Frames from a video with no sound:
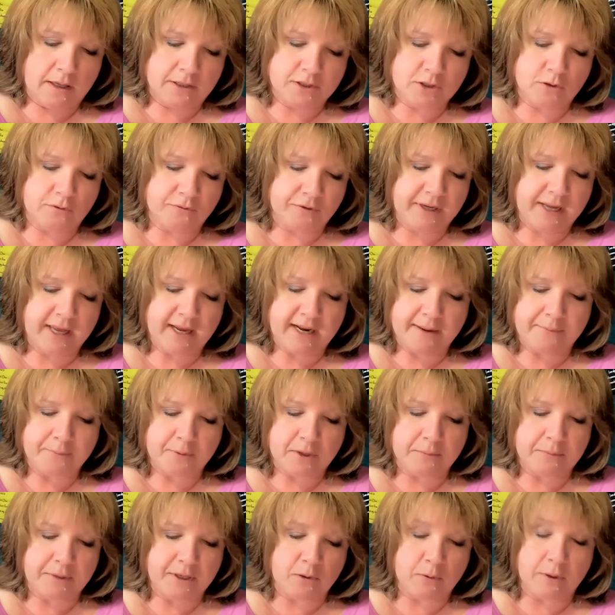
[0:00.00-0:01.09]
Don't forget, I'm
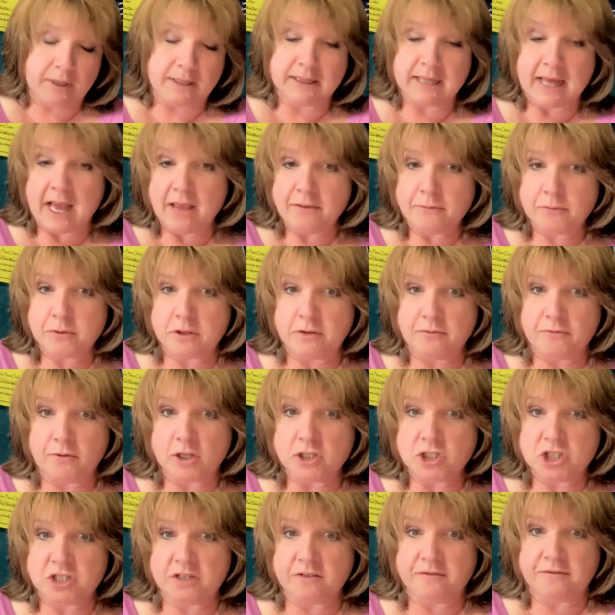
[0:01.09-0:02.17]
going to be going live with
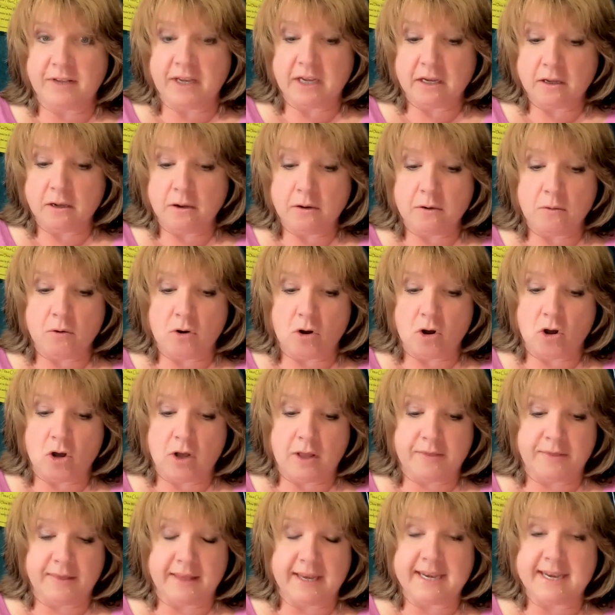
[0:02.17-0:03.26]
Yvonne Giovinco
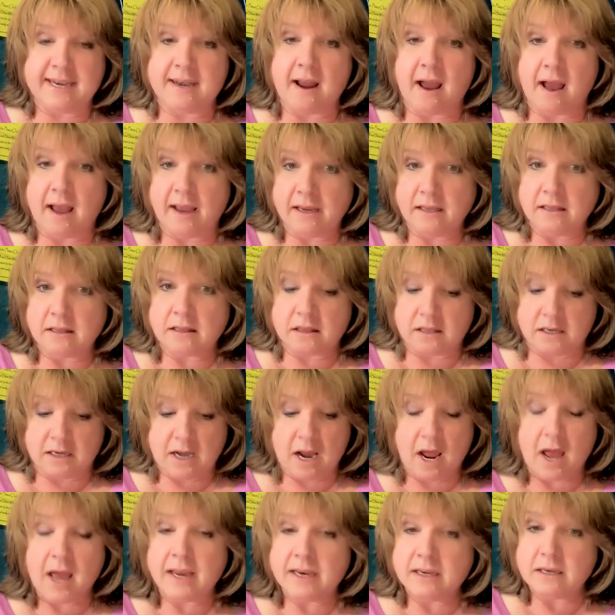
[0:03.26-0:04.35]
on the 9th,
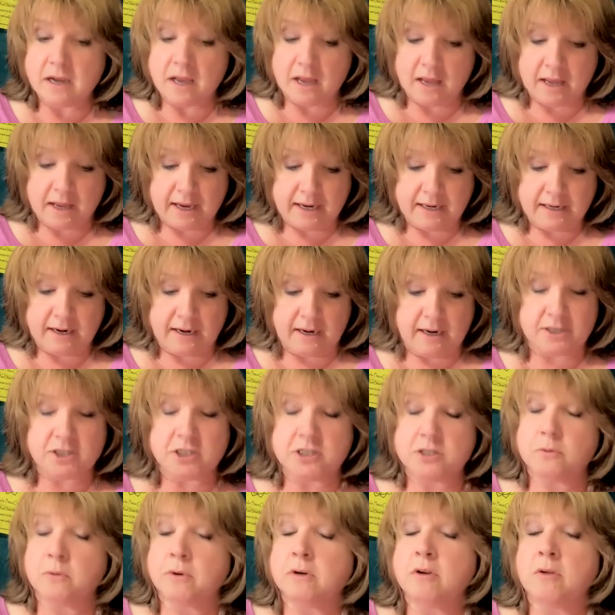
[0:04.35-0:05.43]
9/9. And I
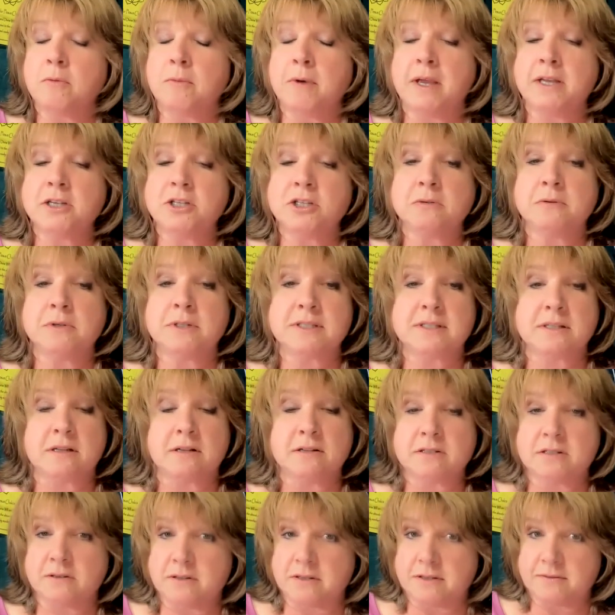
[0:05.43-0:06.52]
just want to remind you, it's
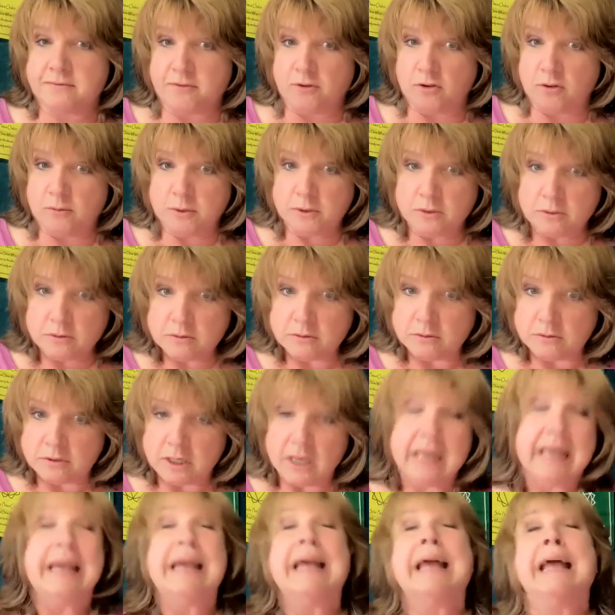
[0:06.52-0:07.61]
also the full moon.
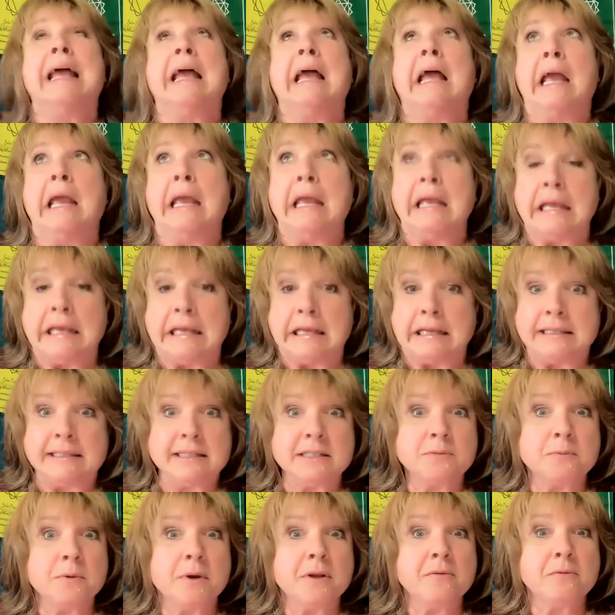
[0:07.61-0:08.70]
And
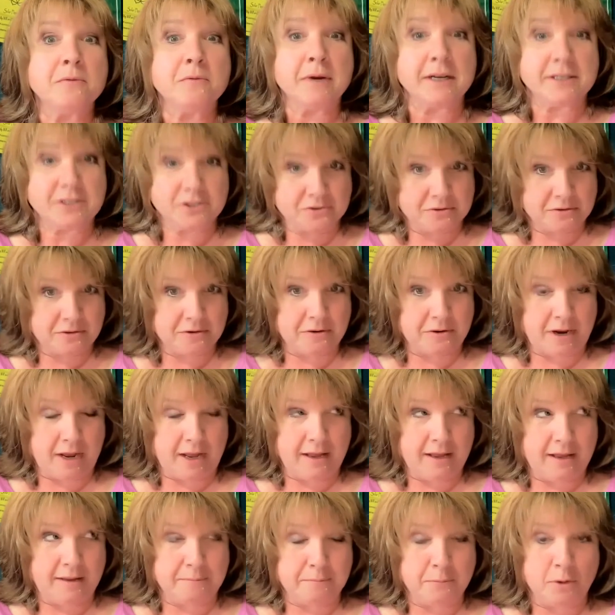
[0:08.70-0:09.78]
it's when
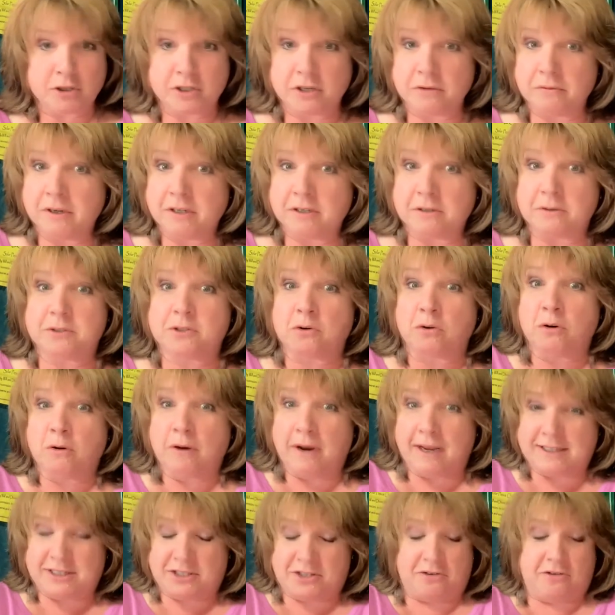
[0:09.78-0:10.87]
Mercury goes
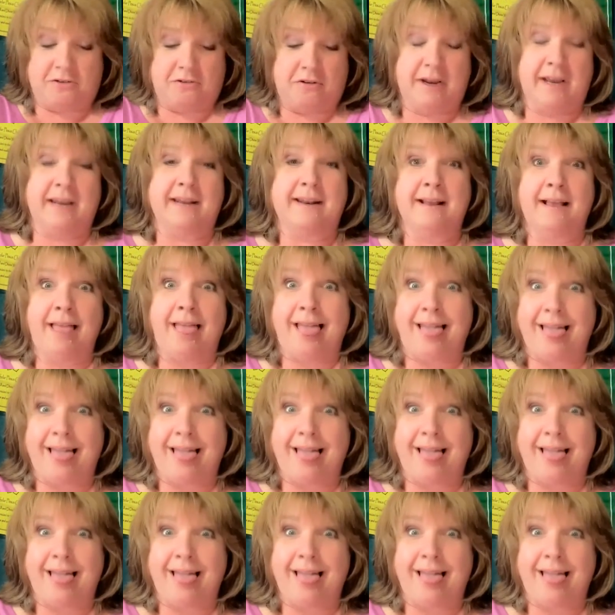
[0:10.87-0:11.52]
retrograde.